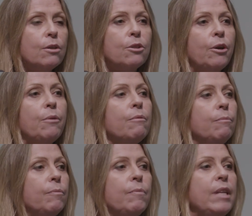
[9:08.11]
So
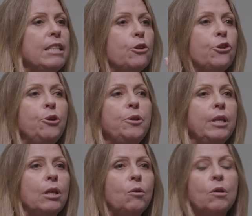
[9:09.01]
these are
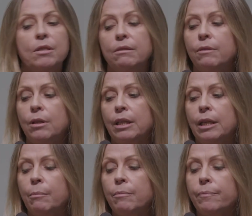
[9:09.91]
shooting across
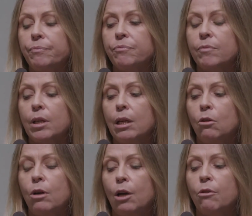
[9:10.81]

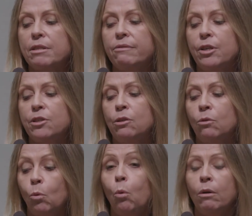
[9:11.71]
across
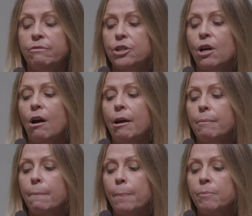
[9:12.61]
vision all of the time.